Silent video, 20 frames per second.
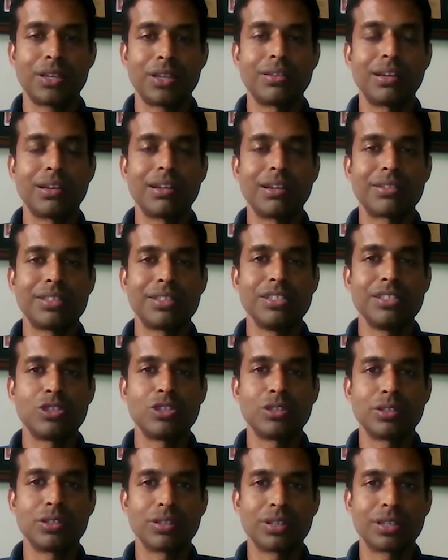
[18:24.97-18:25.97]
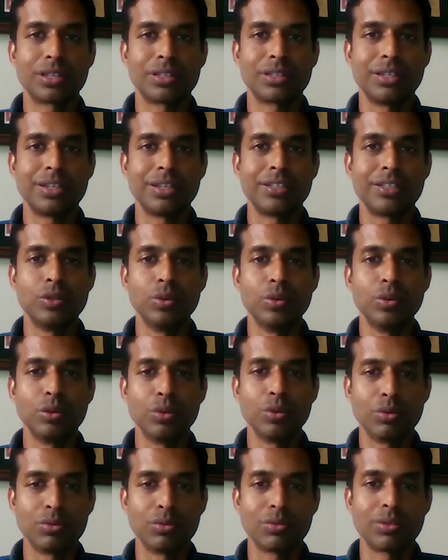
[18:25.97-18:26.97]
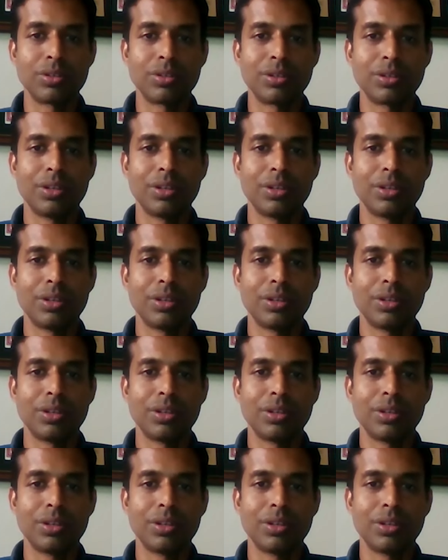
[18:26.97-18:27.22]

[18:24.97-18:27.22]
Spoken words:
A great teacher, a great guru